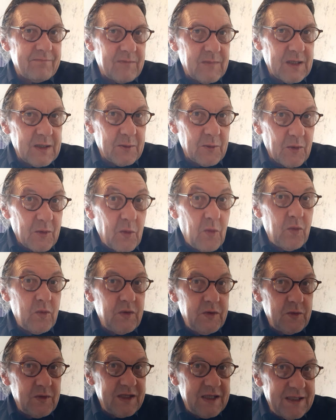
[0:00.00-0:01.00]
who
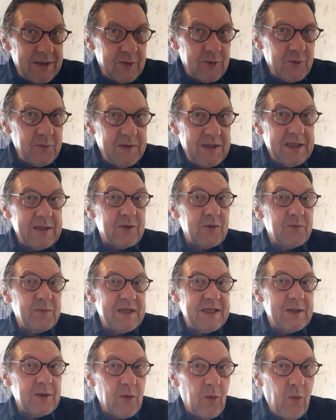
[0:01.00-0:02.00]
you need to
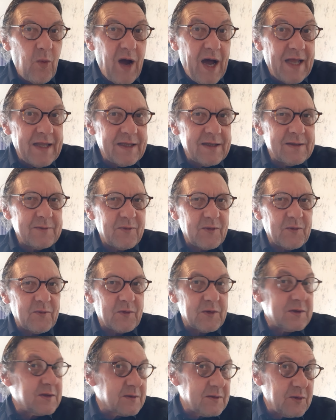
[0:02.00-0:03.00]
be the one,
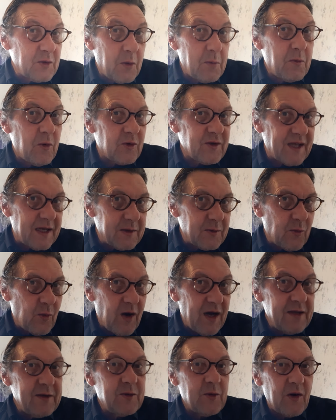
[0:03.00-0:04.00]
for the no more than
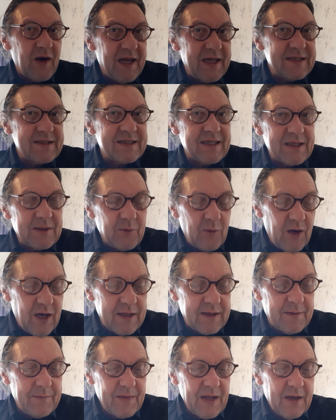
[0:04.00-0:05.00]
one, no less than
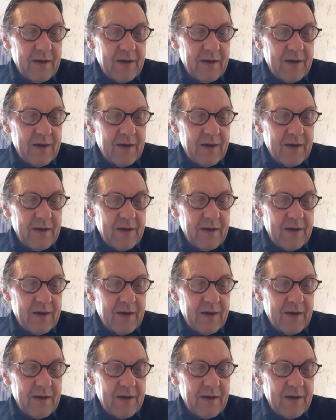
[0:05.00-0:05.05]
one,